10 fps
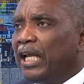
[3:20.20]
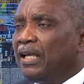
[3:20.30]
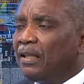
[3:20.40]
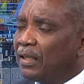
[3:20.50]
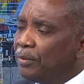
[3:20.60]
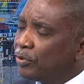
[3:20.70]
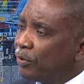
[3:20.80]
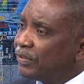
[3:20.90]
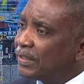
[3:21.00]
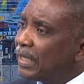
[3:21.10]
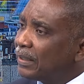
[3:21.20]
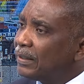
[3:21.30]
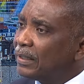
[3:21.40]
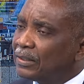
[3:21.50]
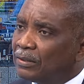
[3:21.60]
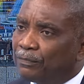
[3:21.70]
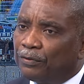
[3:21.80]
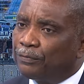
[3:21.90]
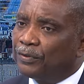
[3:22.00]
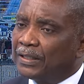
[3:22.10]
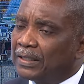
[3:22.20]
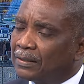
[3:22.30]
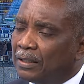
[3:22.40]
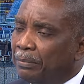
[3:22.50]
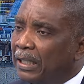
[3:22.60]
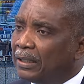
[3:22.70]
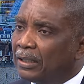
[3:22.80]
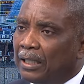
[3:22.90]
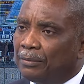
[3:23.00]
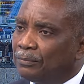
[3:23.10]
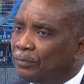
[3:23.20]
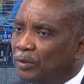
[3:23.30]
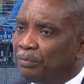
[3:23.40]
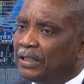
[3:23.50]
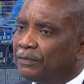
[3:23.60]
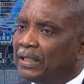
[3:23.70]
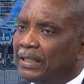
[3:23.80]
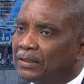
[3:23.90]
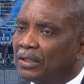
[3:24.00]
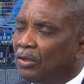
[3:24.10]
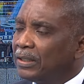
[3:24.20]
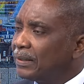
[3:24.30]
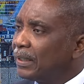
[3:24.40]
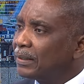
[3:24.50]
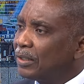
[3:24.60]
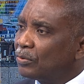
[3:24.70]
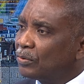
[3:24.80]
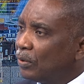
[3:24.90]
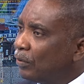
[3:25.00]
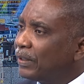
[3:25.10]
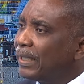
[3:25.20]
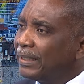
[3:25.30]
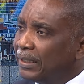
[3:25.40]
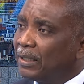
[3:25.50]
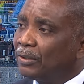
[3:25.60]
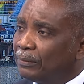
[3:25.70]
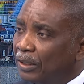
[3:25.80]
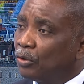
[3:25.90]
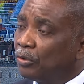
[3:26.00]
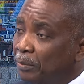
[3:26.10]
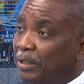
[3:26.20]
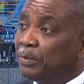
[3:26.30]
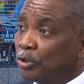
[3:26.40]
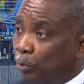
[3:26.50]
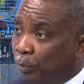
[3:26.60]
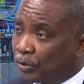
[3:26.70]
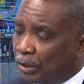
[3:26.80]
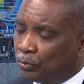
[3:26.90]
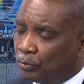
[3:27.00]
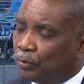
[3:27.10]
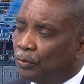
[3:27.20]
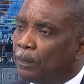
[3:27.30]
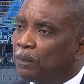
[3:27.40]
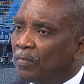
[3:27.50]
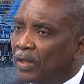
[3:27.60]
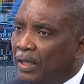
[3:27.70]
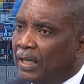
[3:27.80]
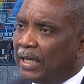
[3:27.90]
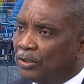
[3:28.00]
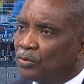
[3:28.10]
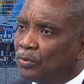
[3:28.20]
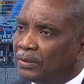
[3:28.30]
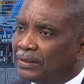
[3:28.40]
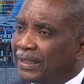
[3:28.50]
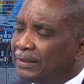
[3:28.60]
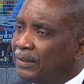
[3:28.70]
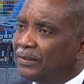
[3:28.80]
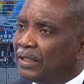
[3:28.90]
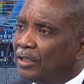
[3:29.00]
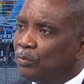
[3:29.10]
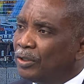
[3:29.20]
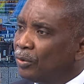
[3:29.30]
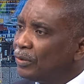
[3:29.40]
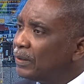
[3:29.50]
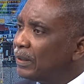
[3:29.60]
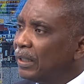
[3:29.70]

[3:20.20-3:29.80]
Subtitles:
In terms of sectors, for us as a bank, we believe that all the sectors of the Ghanaian economy must be supported to grow. And so traditionally, we don't